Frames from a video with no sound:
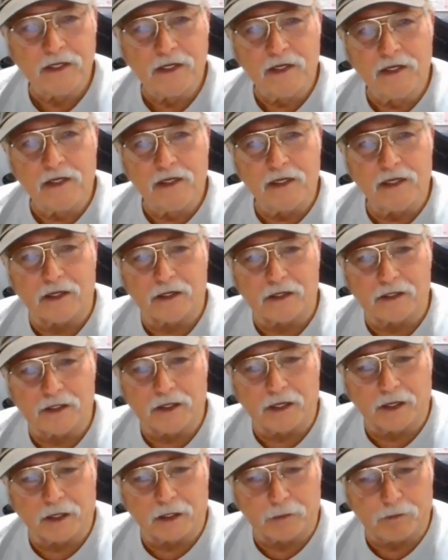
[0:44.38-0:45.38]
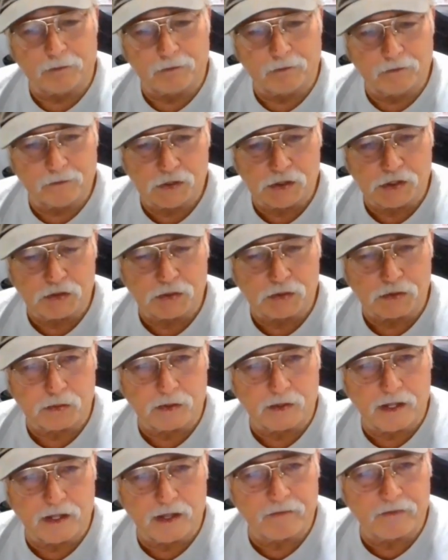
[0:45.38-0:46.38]
And um, she was with them
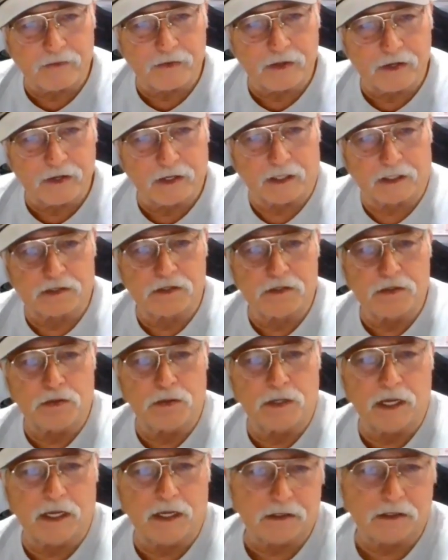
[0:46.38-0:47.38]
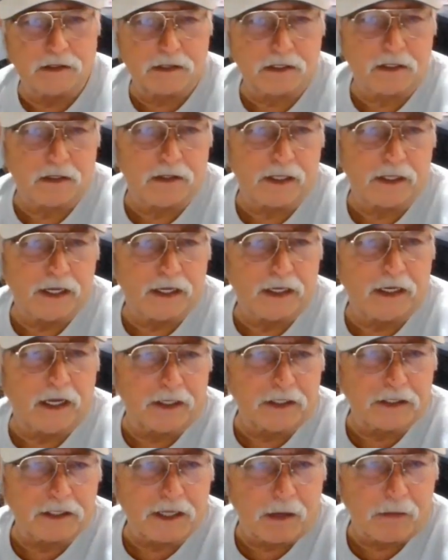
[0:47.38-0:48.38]
for the next two days till the headlines
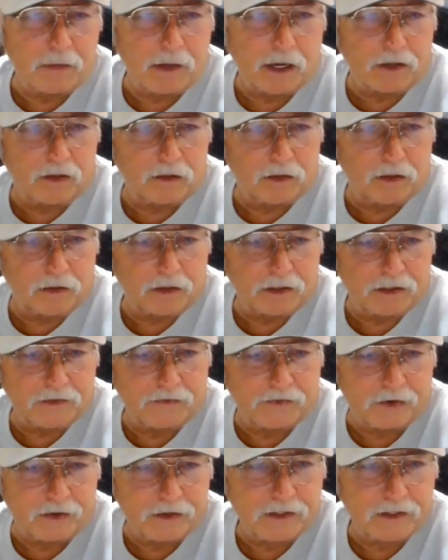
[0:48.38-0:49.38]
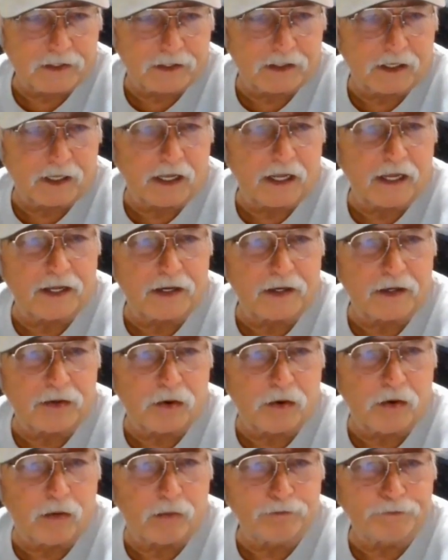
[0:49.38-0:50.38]
came out on August first and they headed home.
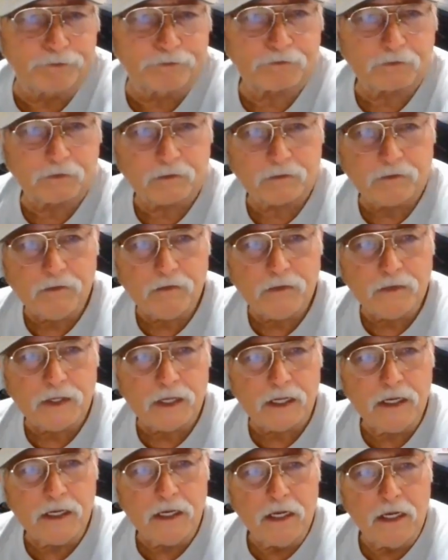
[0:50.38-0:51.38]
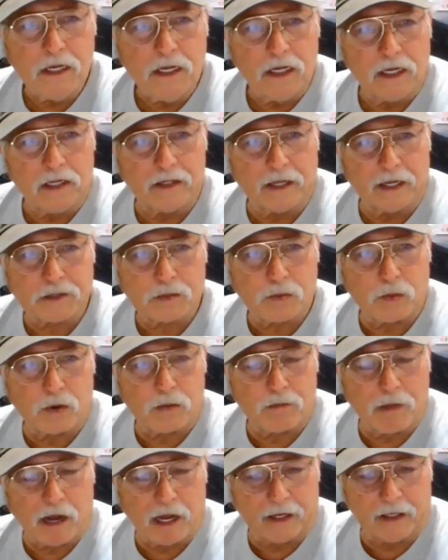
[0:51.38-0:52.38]
And that's where
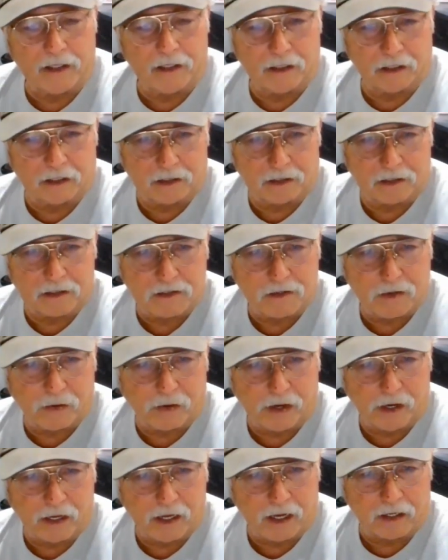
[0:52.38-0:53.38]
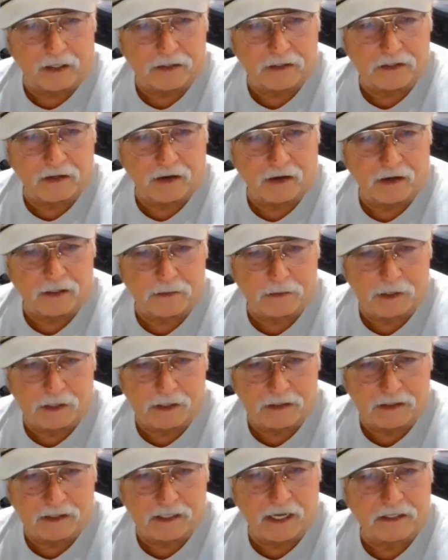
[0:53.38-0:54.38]
my uh, story kind of starts, because
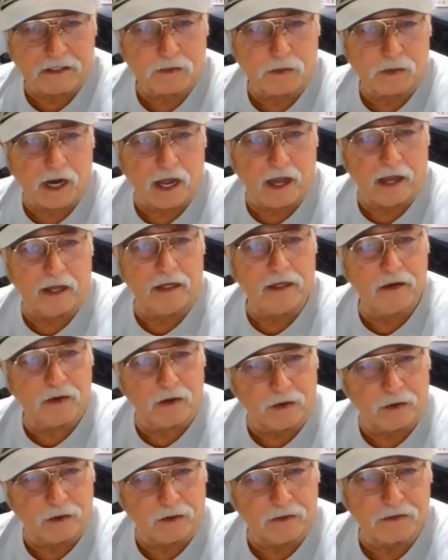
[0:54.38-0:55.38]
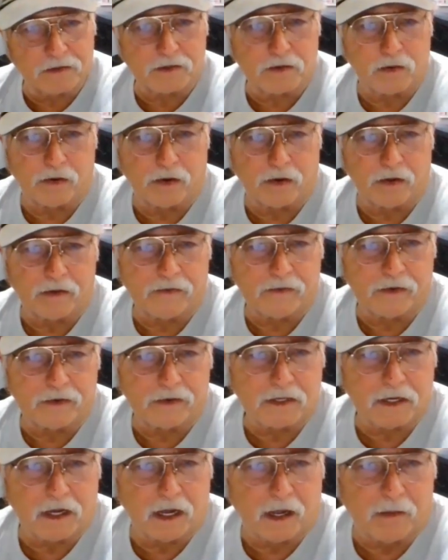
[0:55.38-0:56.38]
that's when I heard the story the first
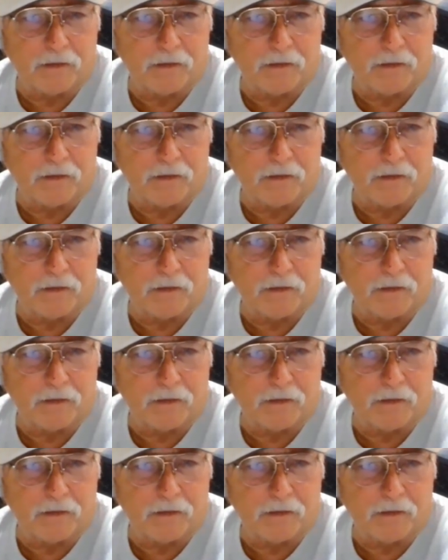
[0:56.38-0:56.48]
time